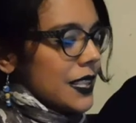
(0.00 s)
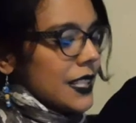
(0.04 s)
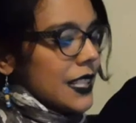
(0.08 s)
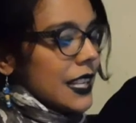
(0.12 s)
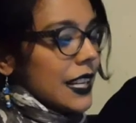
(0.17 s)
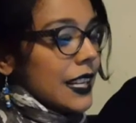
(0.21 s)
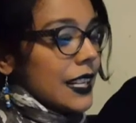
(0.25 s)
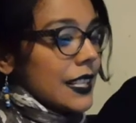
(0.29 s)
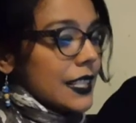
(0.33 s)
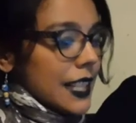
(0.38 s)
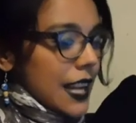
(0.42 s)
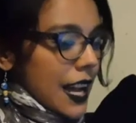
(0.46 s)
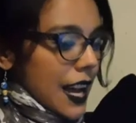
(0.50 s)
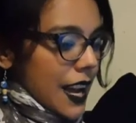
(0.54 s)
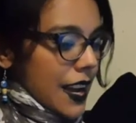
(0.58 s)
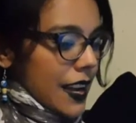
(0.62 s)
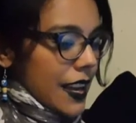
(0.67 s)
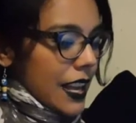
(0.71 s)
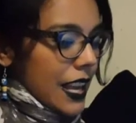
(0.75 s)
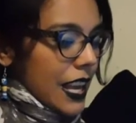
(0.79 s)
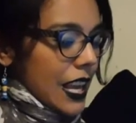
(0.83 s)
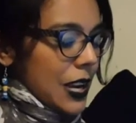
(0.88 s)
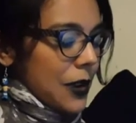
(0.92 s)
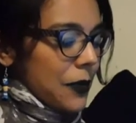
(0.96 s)
second act,
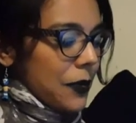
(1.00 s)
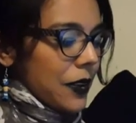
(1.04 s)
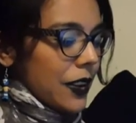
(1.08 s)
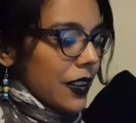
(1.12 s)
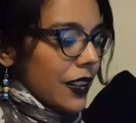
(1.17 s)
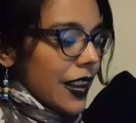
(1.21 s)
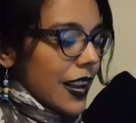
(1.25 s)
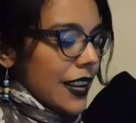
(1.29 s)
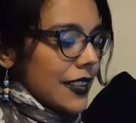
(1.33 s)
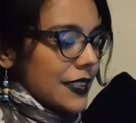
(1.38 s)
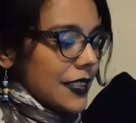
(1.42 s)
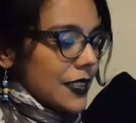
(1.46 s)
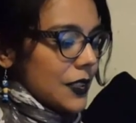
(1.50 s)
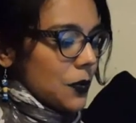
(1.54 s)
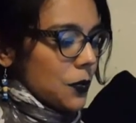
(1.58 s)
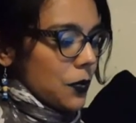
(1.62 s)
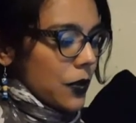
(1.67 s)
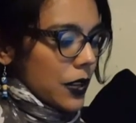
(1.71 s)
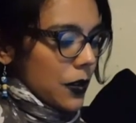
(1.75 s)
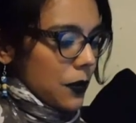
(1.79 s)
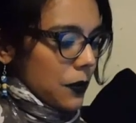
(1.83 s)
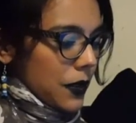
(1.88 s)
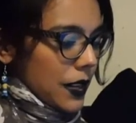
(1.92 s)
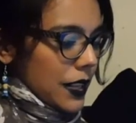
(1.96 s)
he realizes what
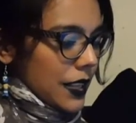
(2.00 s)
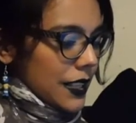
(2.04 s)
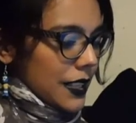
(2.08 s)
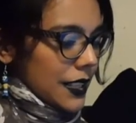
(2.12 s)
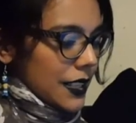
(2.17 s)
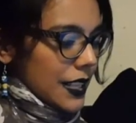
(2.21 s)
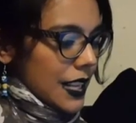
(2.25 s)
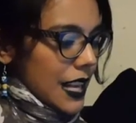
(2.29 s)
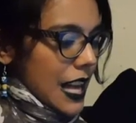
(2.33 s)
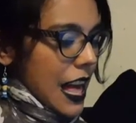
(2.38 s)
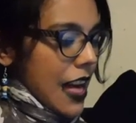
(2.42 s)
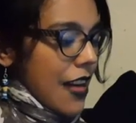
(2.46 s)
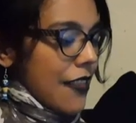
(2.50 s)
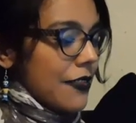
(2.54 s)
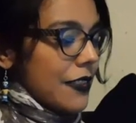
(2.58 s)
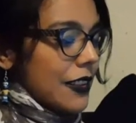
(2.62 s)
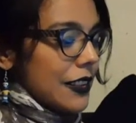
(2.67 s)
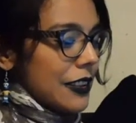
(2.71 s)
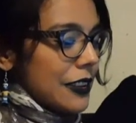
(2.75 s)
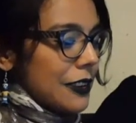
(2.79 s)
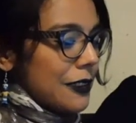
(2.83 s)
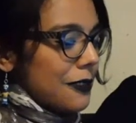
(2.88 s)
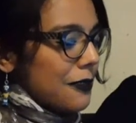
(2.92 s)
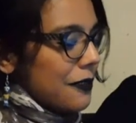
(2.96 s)
it was. The
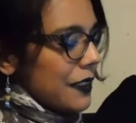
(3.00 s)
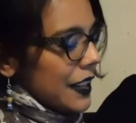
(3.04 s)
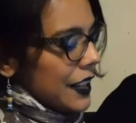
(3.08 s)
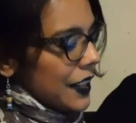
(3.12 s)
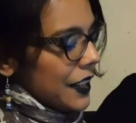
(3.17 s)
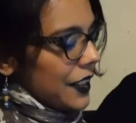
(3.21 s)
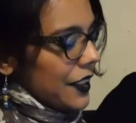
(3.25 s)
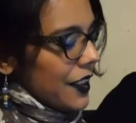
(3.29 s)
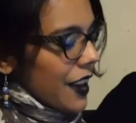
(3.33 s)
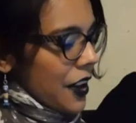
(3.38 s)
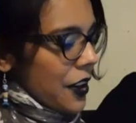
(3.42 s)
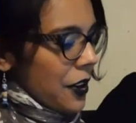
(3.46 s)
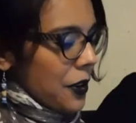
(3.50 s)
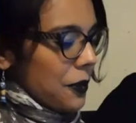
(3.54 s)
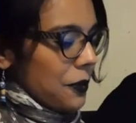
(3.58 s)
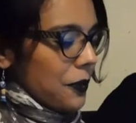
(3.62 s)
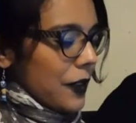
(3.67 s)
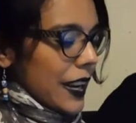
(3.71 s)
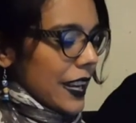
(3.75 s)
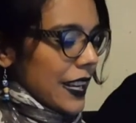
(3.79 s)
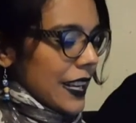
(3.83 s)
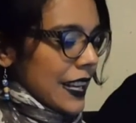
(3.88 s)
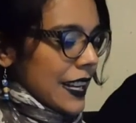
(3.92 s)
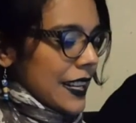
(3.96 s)
little finger on her
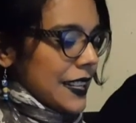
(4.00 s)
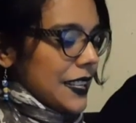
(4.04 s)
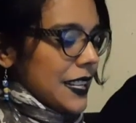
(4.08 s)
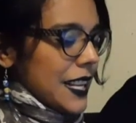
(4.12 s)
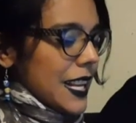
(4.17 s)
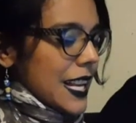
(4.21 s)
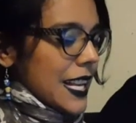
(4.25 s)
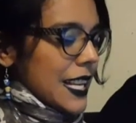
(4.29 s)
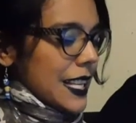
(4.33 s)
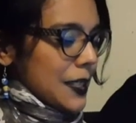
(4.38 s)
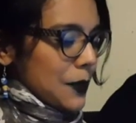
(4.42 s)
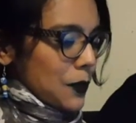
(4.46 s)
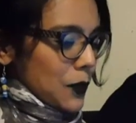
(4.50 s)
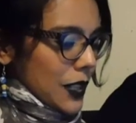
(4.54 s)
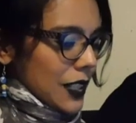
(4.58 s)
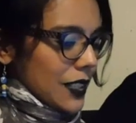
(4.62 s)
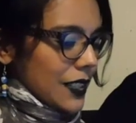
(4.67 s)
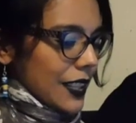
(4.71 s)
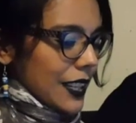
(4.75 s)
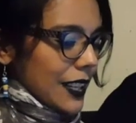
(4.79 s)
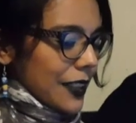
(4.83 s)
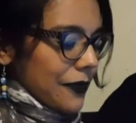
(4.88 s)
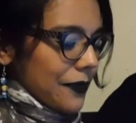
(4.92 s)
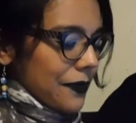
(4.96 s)
right hand is
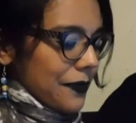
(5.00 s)
missing.